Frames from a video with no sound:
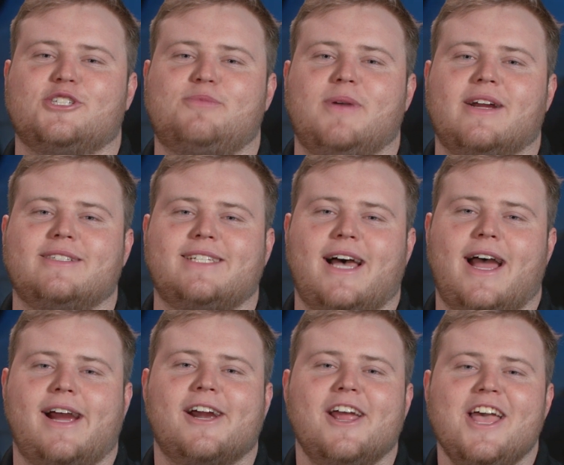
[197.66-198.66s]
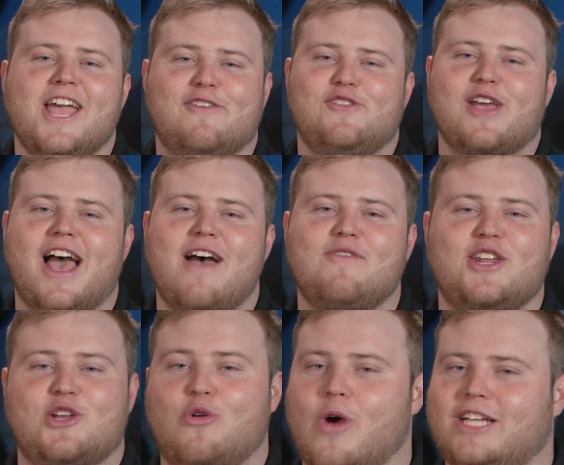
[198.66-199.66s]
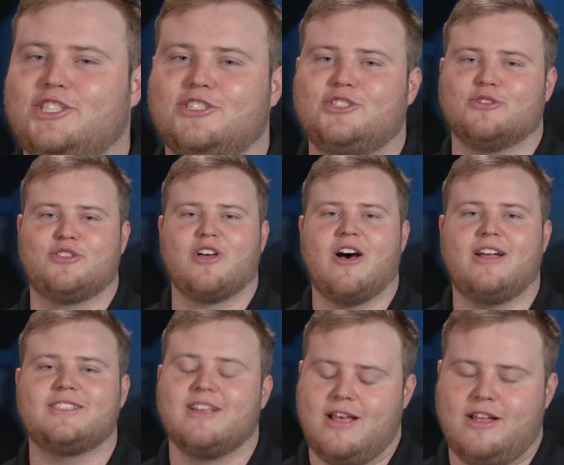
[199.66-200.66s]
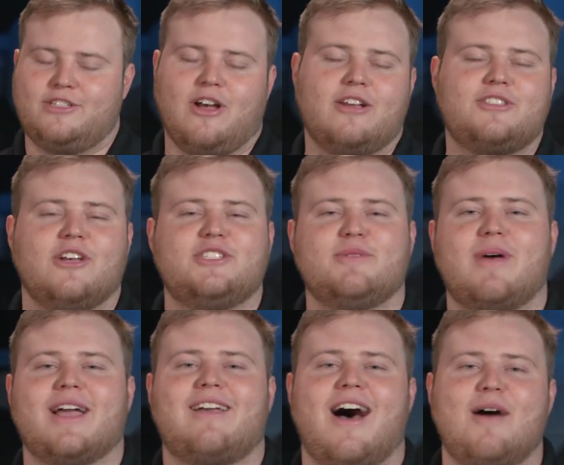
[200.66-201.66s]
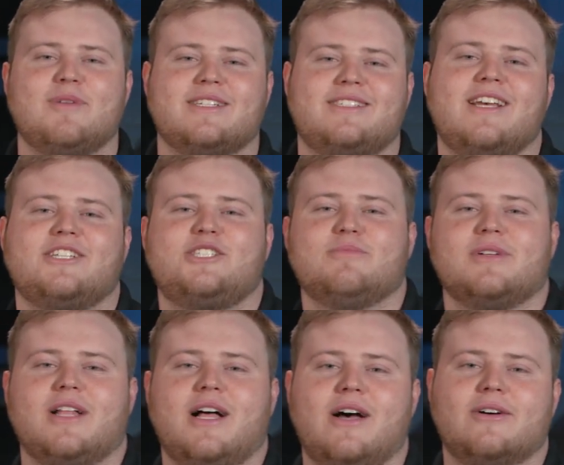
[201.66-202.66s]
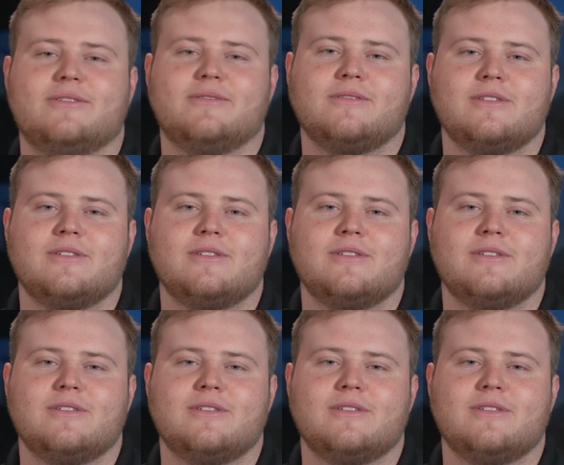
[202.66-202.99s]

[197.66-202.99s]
your spare tire. If you have any questions or thoughts, toss those in my comment section below.